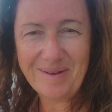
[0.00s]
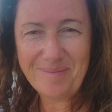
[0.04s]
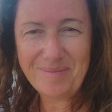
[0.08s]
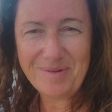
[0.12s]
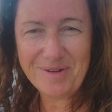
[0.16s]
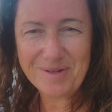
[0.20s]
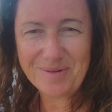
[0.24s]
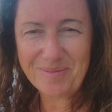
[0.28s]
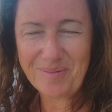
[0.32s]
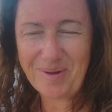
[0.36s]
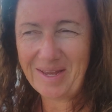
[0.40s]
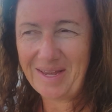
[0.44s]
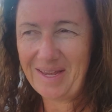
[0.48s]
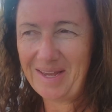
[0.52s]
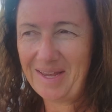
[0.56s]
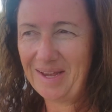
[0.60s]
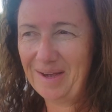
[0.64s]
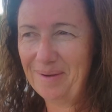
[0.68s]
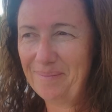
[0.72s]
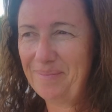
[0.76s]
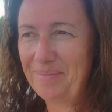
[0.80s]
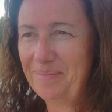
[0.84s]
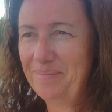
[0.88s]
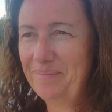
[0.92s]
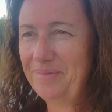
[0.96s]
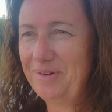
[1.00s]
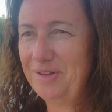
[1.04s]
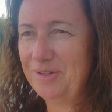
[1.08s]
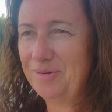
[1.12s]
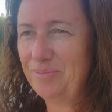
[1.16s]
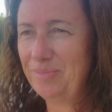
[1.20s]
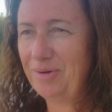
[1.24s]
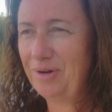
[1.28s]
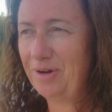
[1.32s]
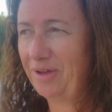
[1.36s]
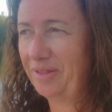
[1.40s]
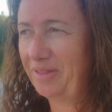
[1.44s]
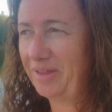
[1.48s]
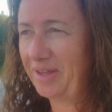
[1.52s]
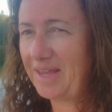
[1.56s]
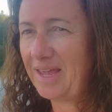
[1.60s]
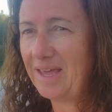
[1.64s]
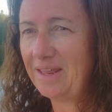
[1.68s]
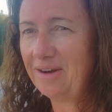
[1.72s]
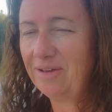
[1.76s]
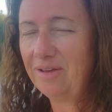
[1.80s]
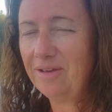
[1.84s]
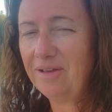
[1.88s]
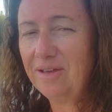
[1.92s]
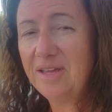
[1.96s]
I'm just waking up. Just put on the
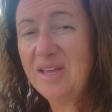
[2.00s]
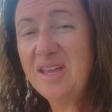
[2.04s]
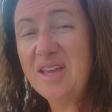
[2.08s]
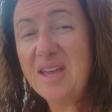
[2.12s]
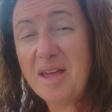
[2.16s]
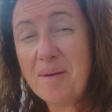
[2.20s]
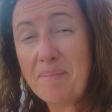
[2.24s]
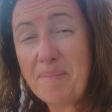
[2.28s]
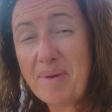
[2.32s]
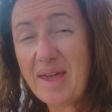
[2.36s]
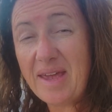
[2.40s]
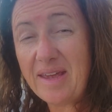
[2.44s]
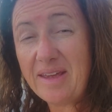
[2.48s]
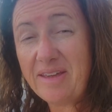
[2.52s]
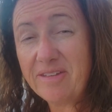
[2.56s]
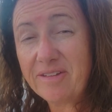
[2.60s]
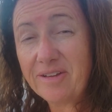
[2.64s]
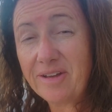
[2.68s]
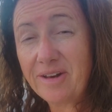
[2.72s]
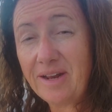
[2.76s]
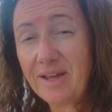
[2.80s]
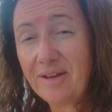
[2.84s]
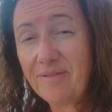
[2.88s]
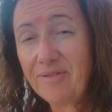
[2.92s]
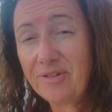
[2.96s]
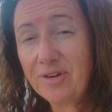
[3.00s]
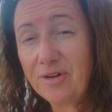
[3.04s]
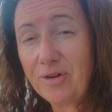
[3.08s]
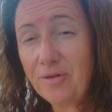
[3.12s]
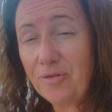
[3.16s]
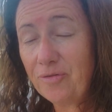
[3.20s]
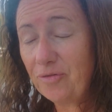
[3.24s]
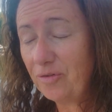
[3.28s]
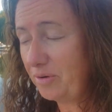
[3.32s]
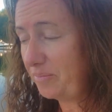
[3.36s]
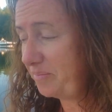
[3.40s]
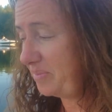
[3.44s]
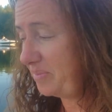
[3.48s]
kettle. Maggie's gonna have to go for a